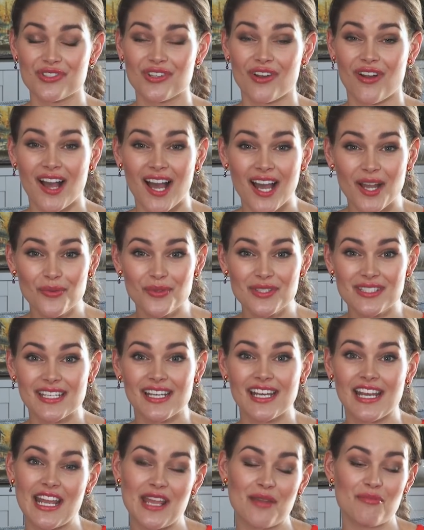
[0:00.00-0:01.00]
So I was
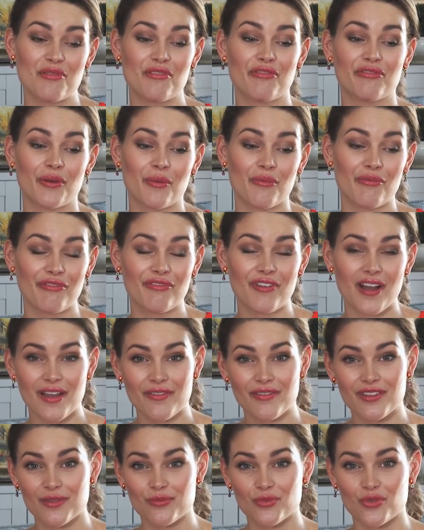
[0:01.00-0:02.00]
in labor from
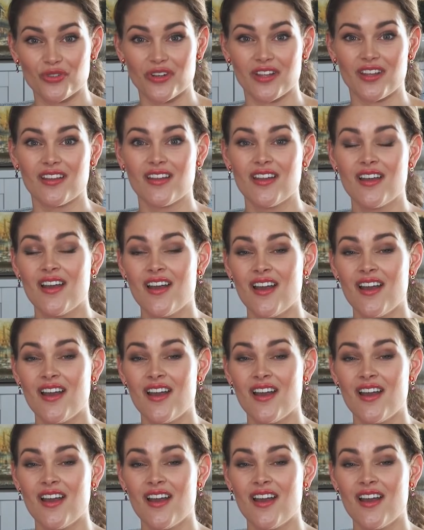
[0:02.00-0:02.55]
5 in the morning